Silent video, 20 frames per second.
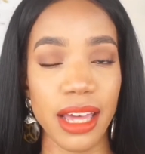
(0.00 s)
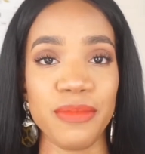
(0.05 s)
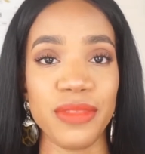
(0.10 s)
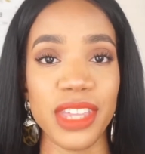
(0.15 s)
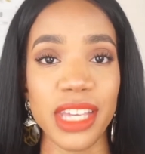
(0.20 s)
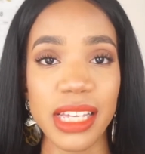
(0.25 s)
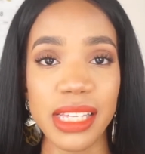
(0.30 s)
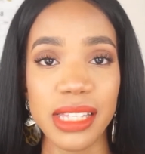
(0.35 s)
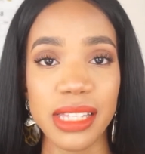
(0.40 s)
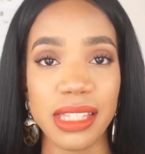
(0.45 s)

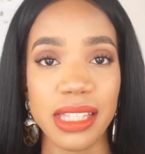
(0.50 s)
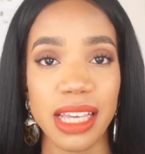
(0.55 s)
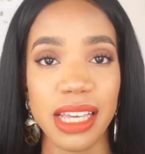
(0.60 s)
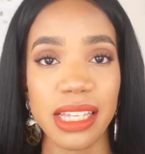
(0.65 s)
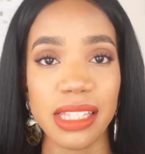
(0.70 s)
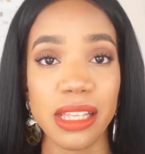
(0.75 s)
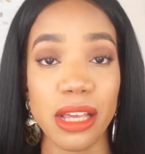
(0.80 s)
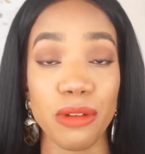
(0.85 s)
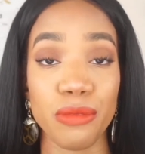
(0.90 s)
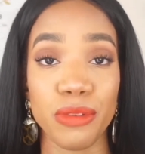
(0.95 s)
This
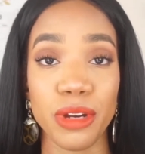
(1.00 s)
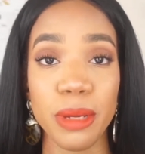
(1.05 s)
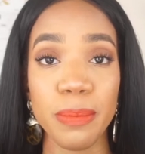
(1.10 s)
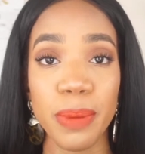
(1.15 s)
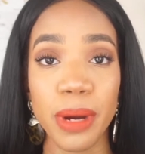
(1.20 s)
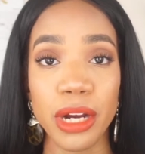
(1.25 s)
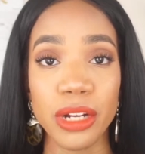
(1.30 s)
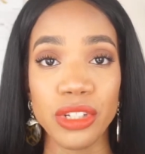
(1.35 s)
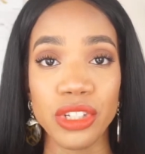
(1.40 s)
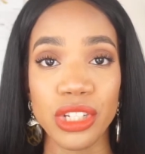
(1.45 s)
is a
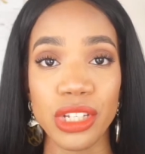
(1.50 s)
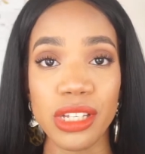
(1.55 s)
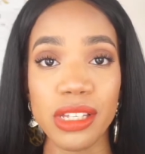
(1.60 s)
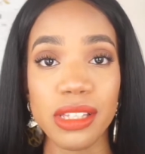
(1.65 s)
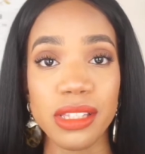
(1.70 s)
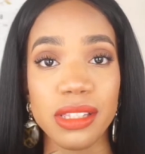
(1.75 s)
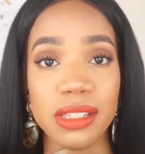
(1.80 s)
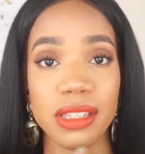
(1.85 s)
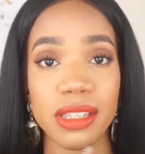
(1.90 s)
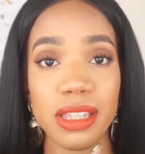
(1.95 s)

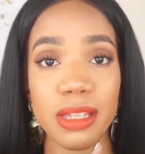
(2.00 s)
repurchase.